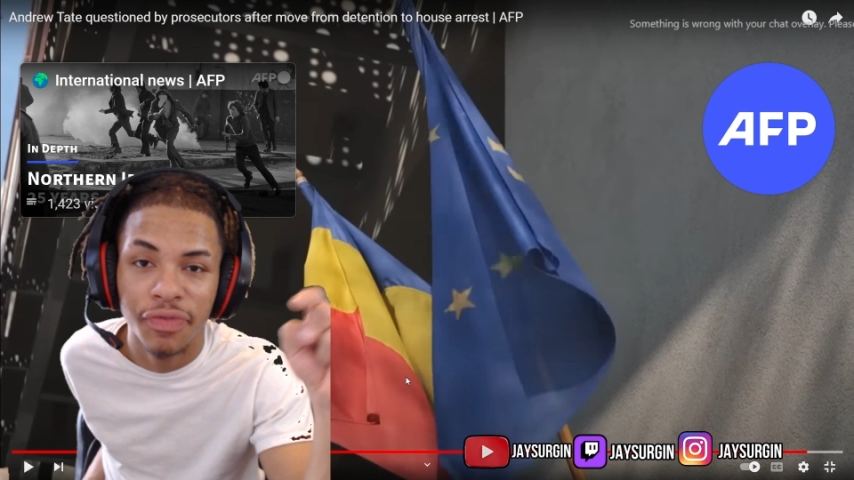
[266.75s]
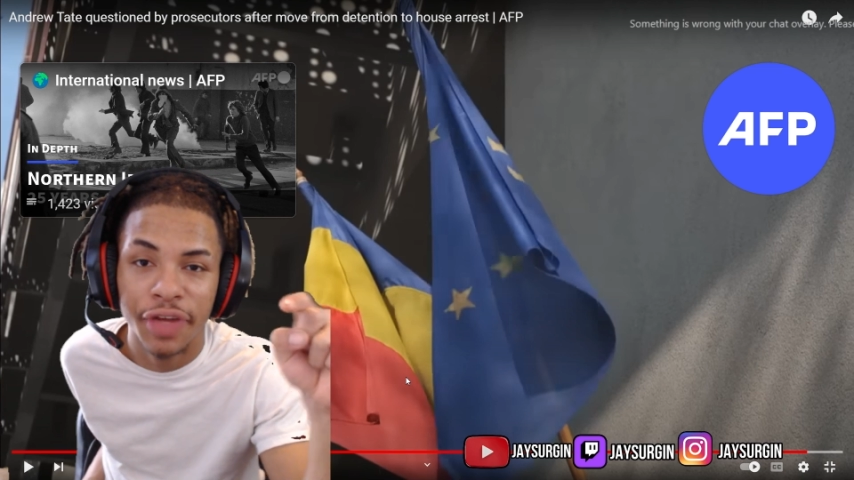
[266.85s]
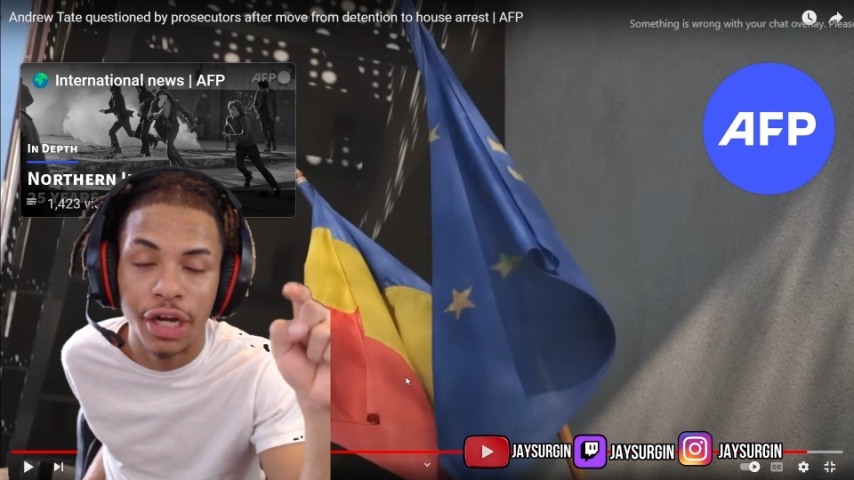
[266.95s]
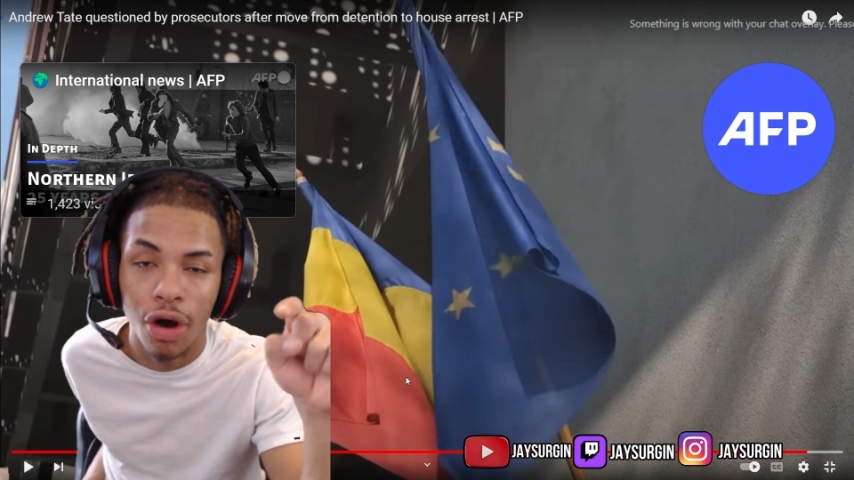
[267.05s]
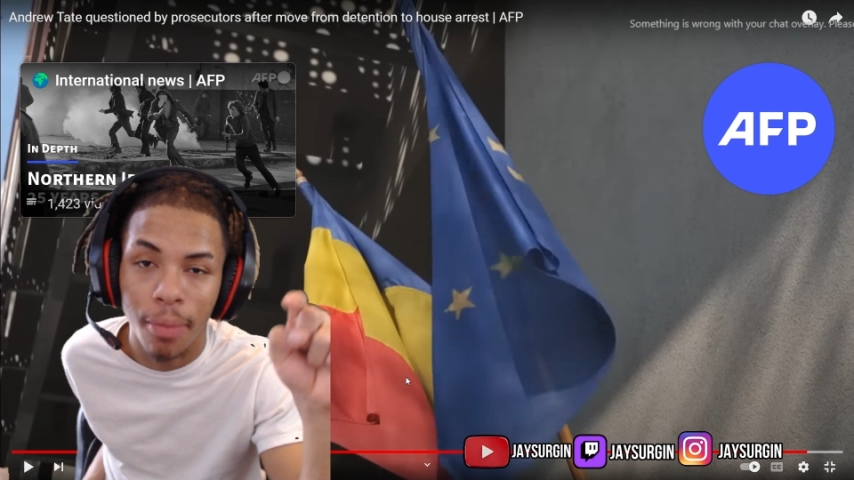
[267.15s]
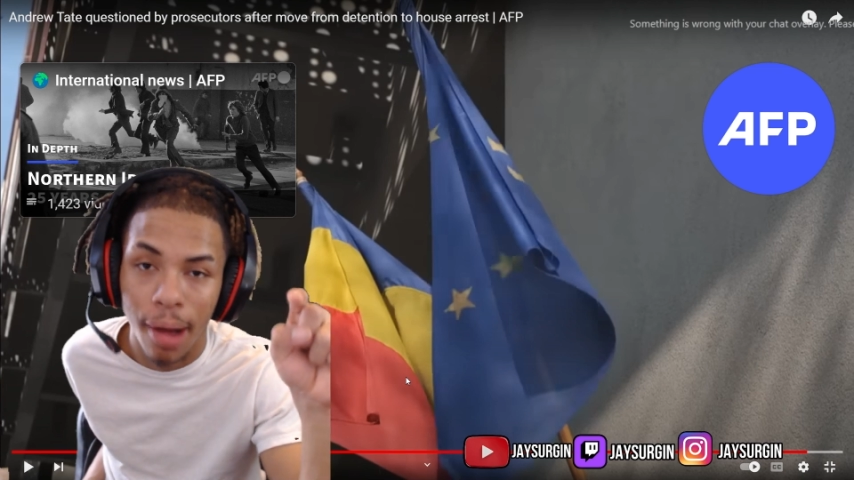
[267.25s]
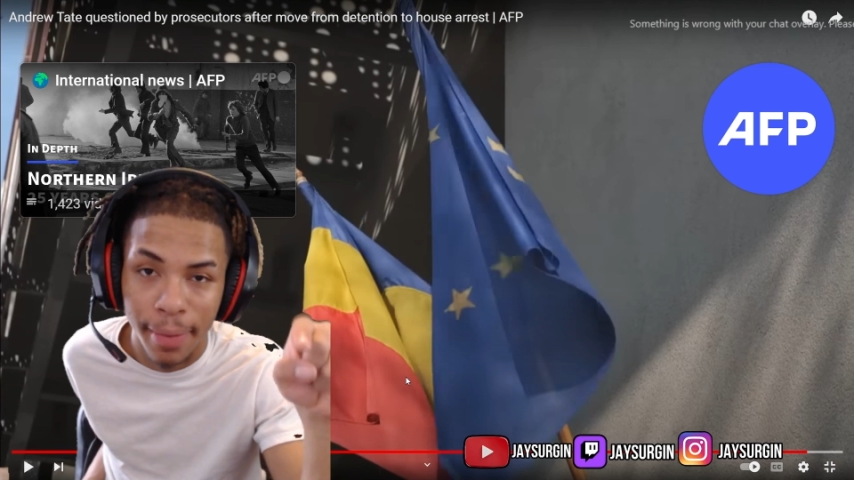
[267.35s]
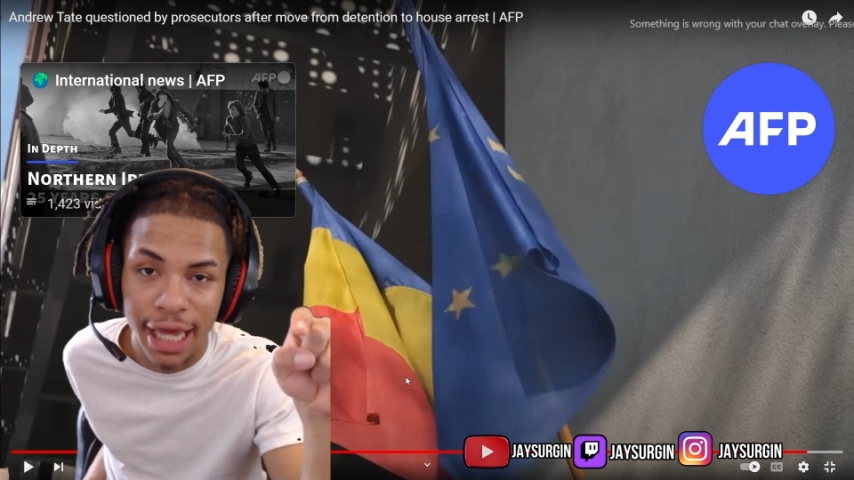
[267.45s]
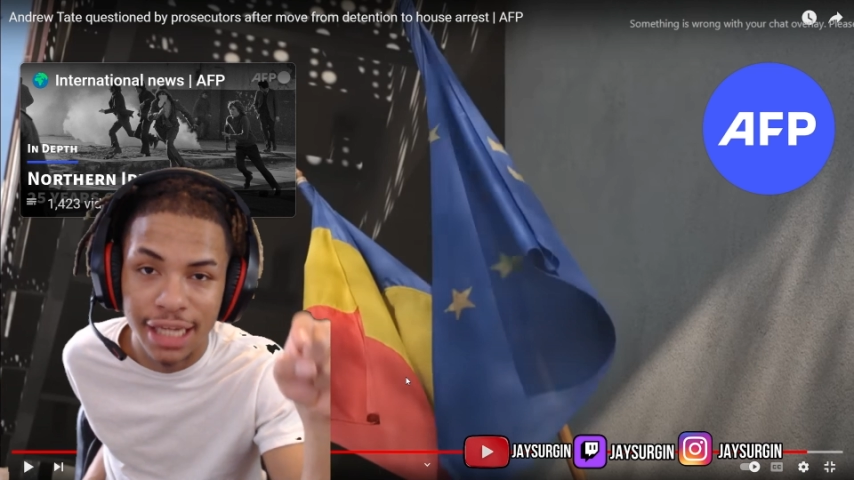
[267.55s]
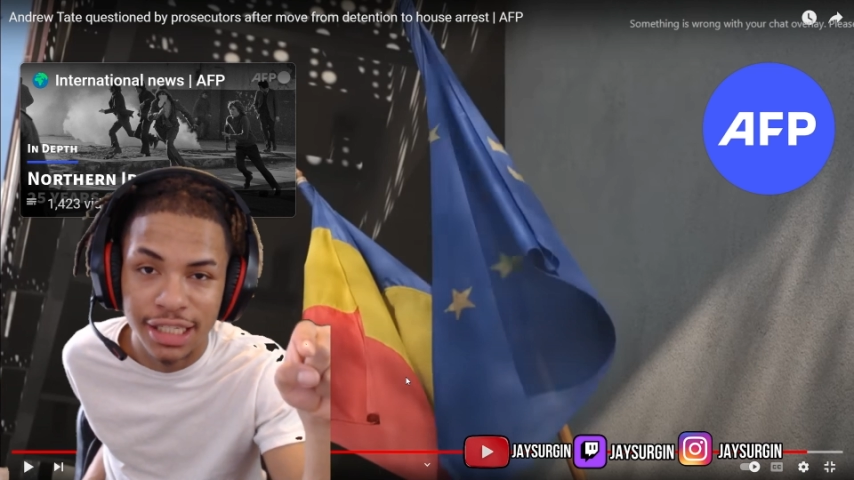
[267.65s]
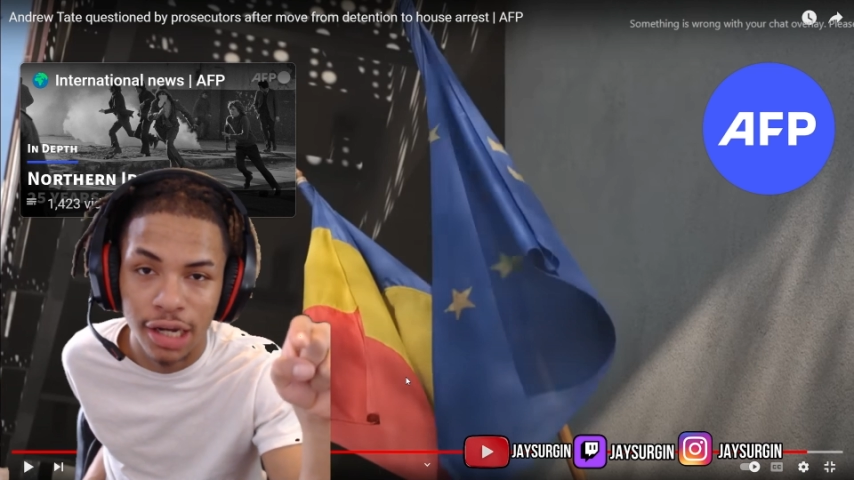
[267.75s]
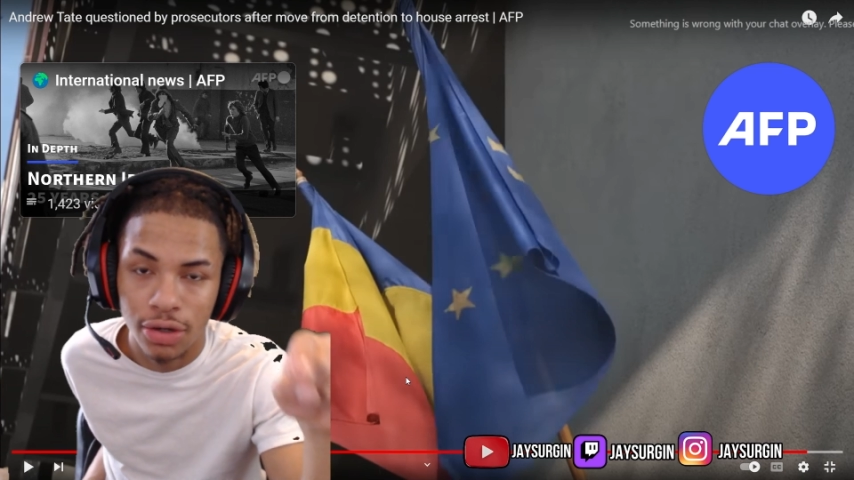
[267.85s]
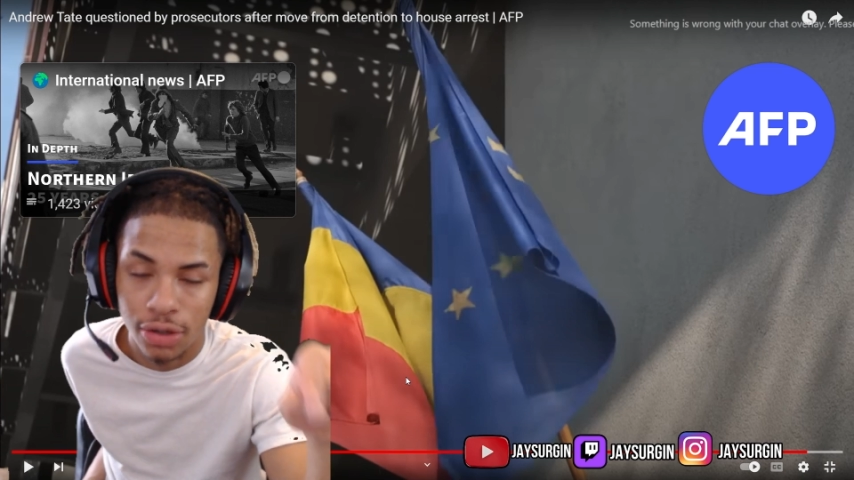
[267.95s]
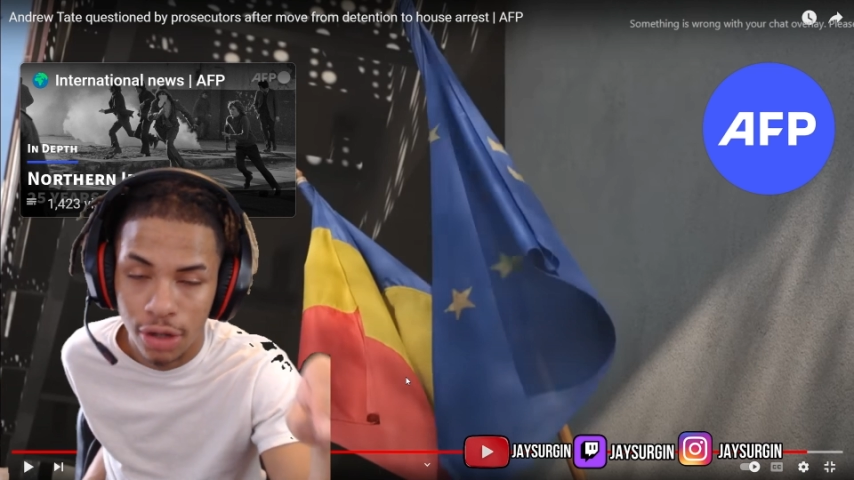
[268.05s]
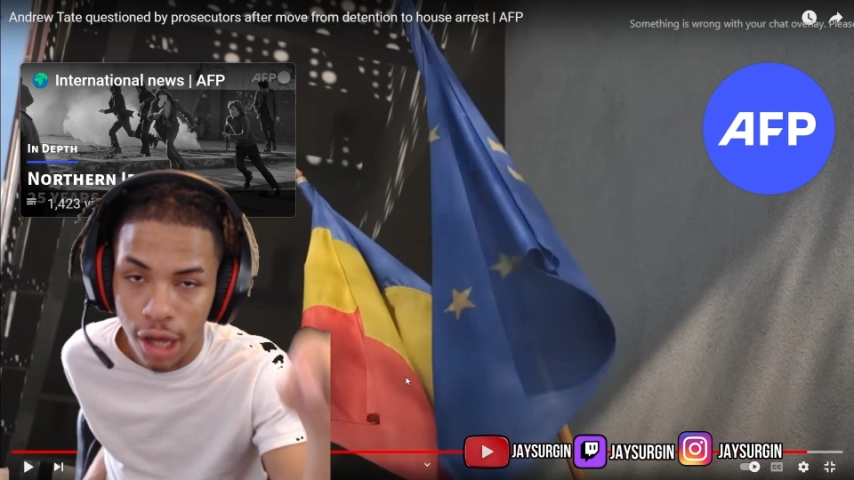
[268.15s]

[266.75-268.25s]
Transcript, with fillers: video on my main channel.